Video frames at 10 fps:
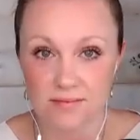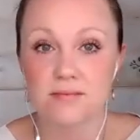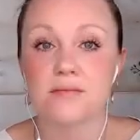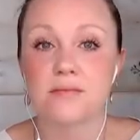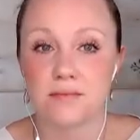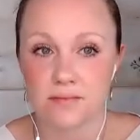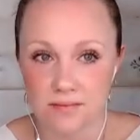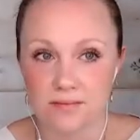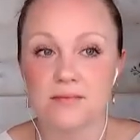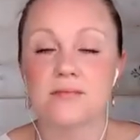And if he
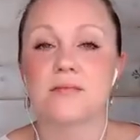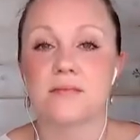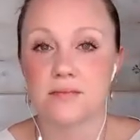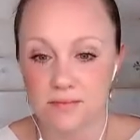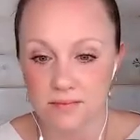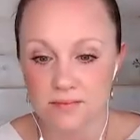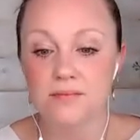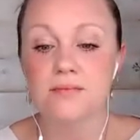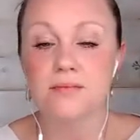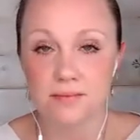does do it and I'm not
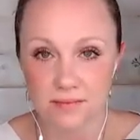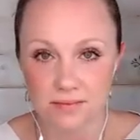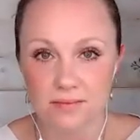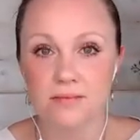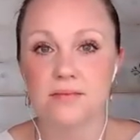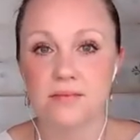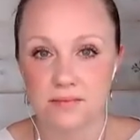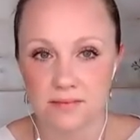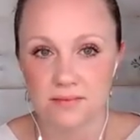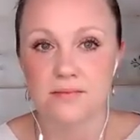there to be on top of it,
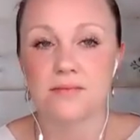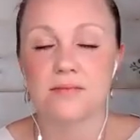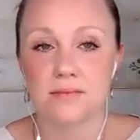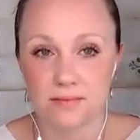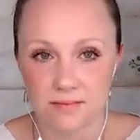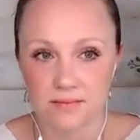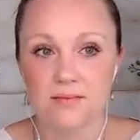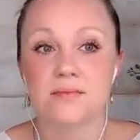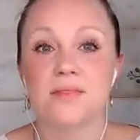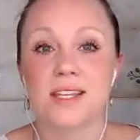and it's like all
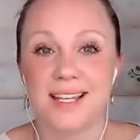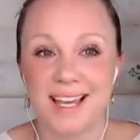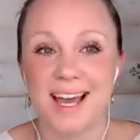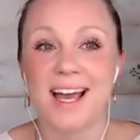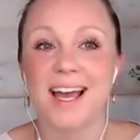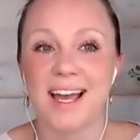this really rapid